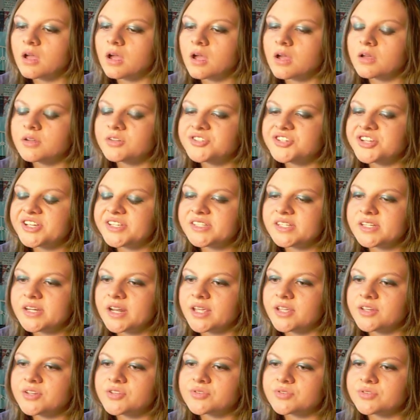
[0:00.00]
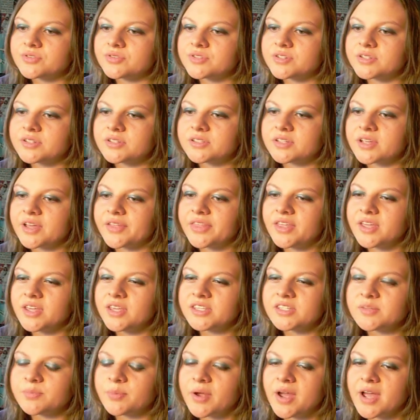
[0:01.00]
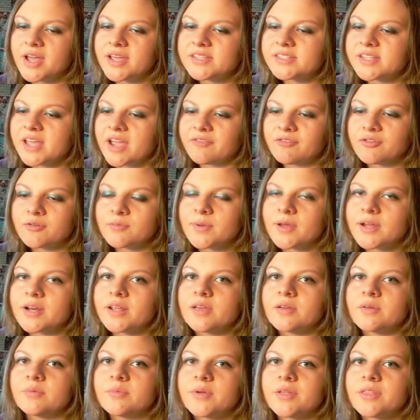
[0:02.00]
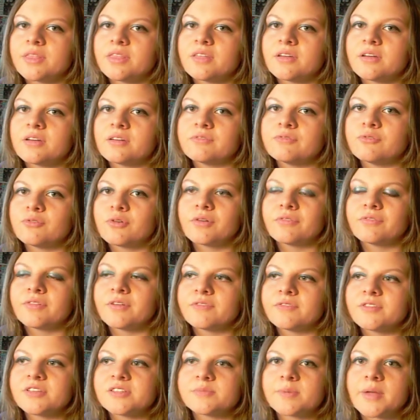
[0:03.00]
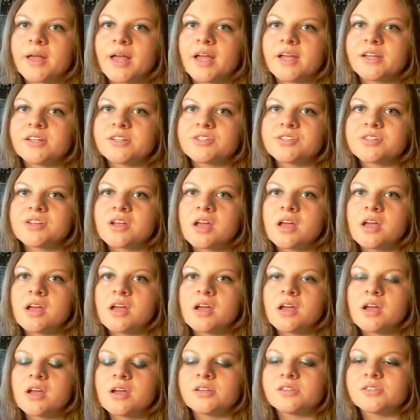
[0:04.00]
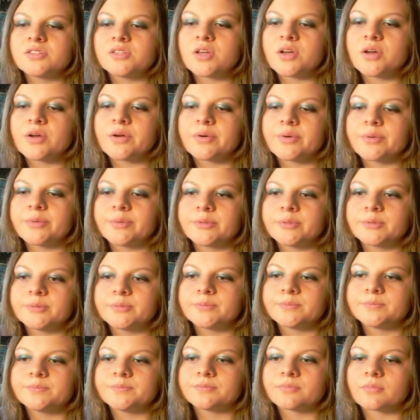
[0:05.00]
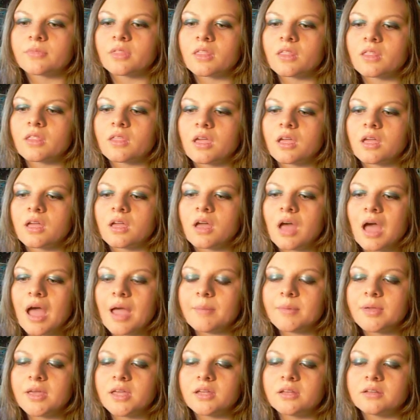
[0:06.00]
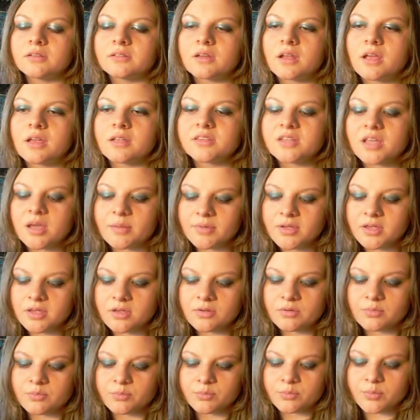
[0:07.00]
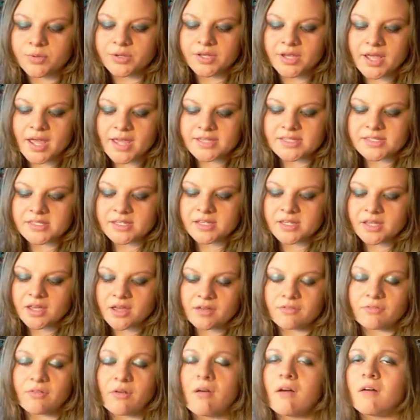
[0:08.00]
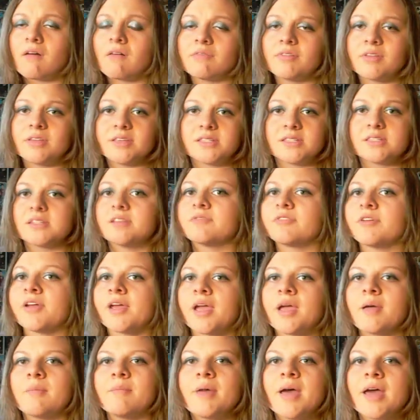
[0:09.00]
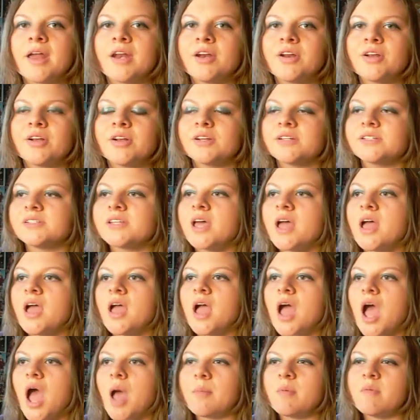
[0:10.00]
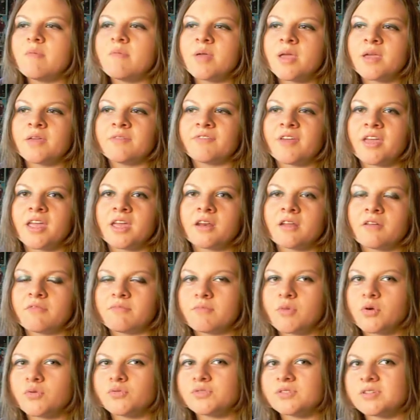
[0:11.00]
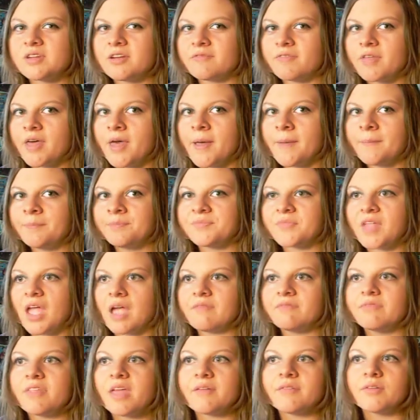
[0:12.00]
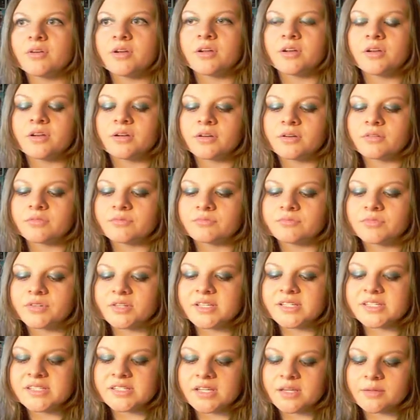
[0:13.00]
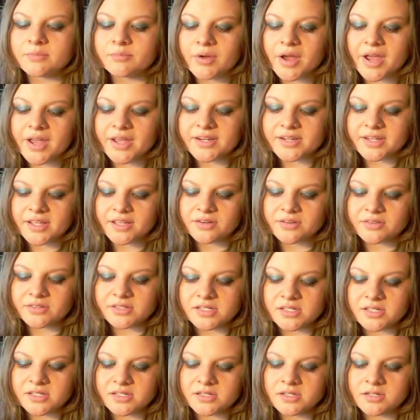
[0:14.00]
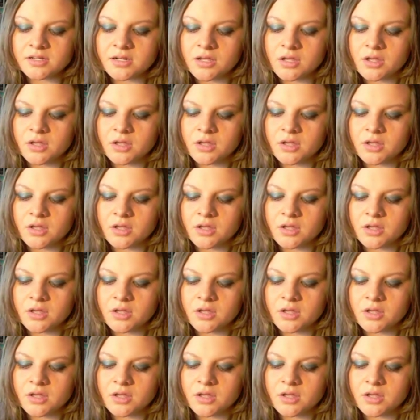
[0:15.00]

Justin Gabriel just I think he surprised everybody with the 450 splash. So I mean, tell me what you guys think of all these different competitors. I'm a big fan of most of them. I've never really seen Bryan Danielson.